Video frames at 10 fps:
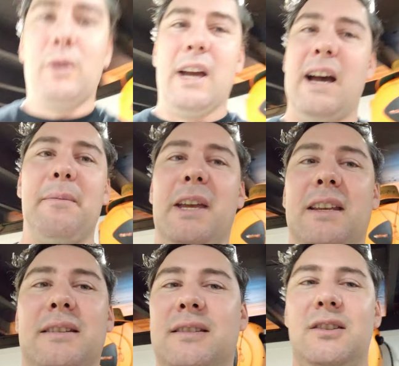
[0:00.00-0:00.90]
car,
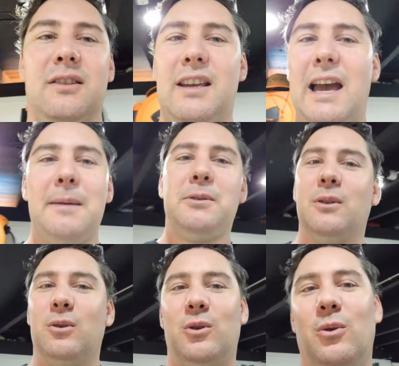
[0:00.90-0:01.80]
man. Just
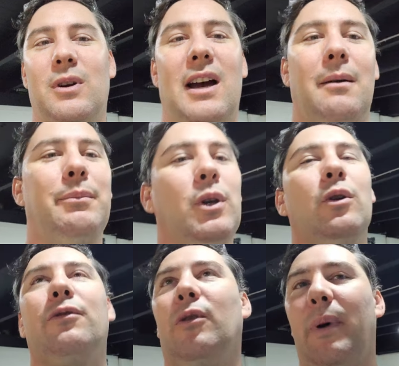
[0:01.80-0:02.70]
absolute cool car.
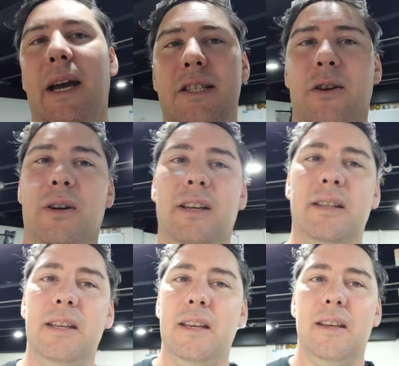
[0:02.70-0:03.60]
Beautiful paint on it.
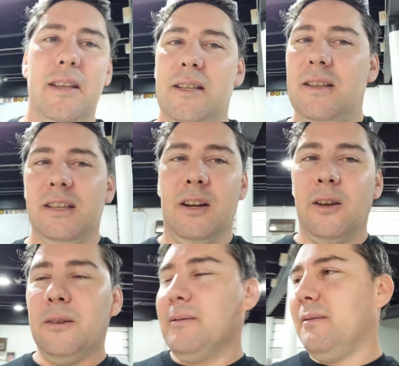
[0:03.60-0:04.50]
You
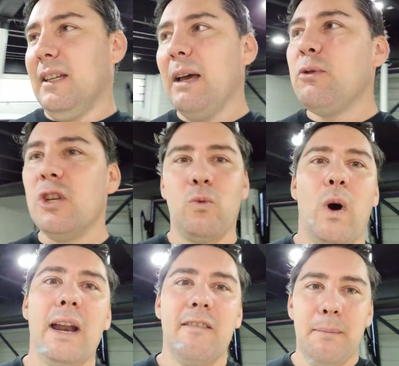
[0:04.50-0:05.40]
know, and that was just
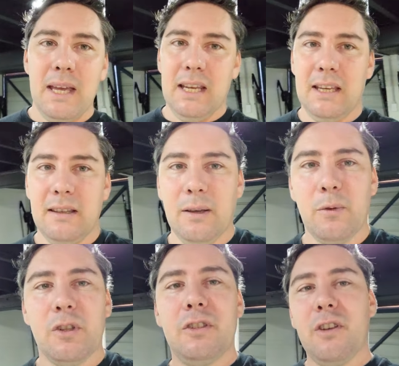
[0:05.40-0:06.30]
one of many. There were
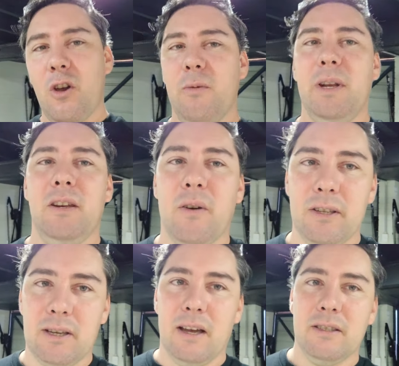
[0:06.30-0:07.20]
so many nice
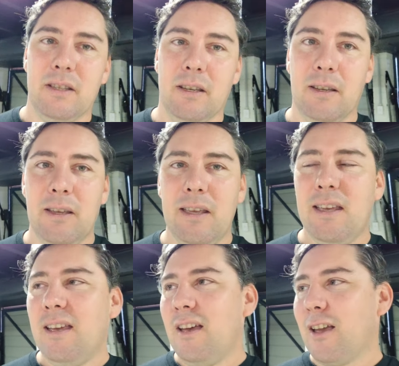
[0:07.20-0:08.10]
cars there.
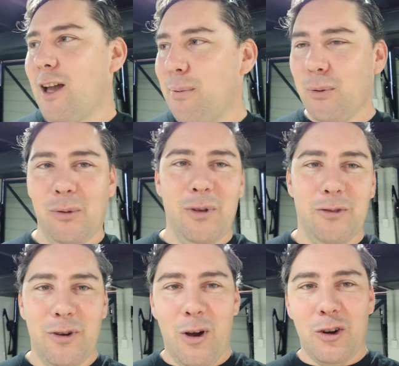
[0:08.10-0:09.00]
A couple
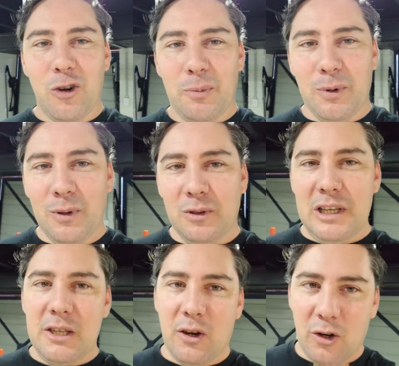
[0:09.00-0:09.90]
of honorable or
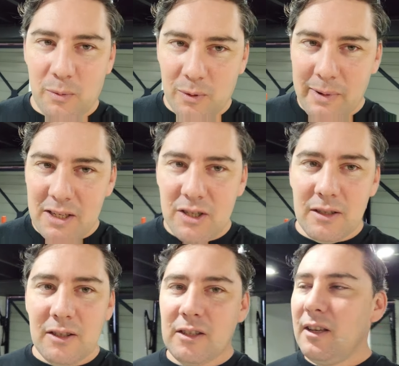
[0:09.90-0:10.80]
dishonorable
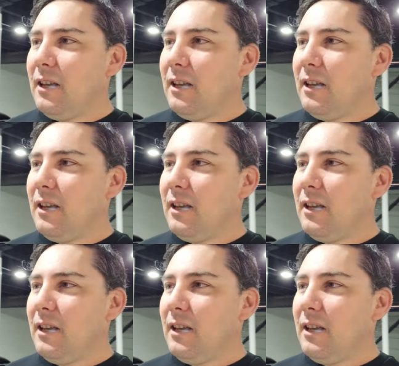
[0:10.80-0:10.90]
mentions